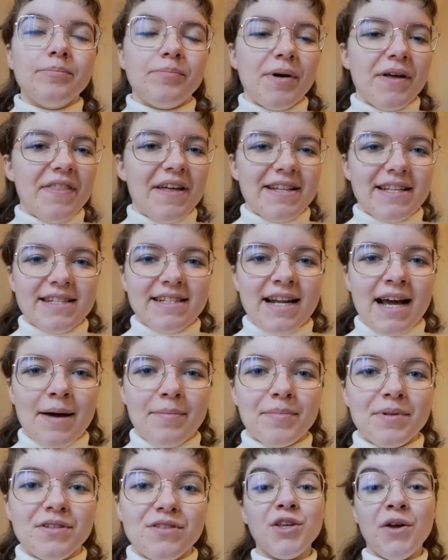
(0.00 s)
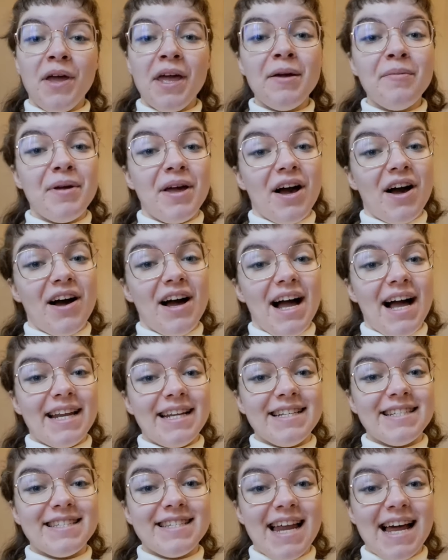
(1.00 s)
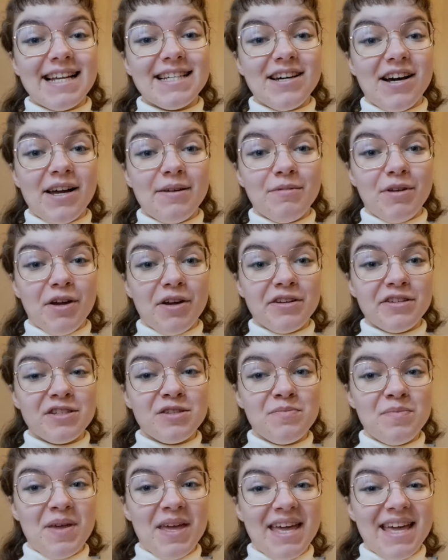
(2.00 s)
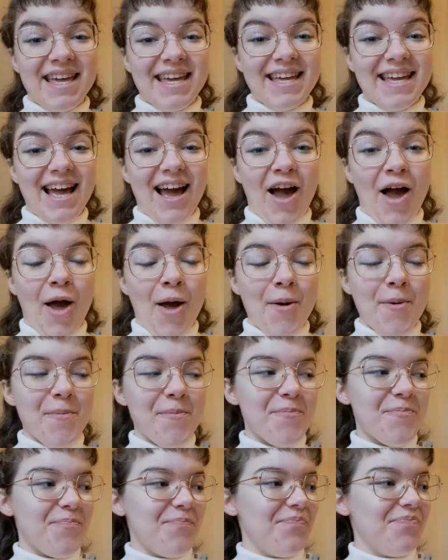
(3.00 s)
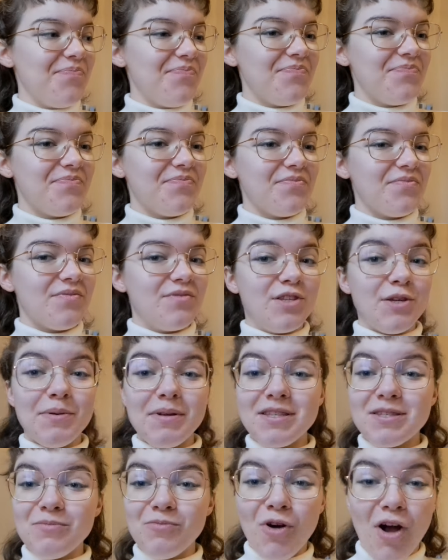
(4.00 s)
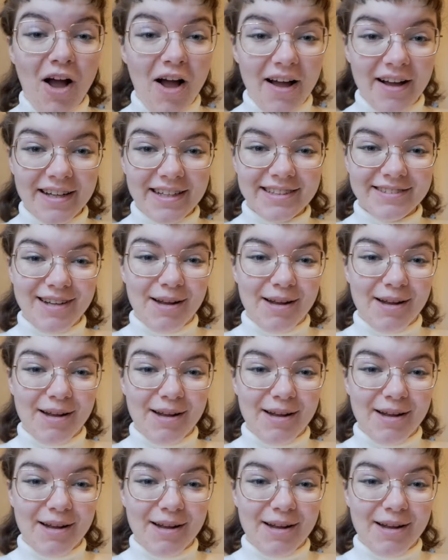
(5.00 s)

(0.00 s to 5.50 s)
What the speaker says: But that didn't happen. So here we are, and instead I'm going to be doing some work.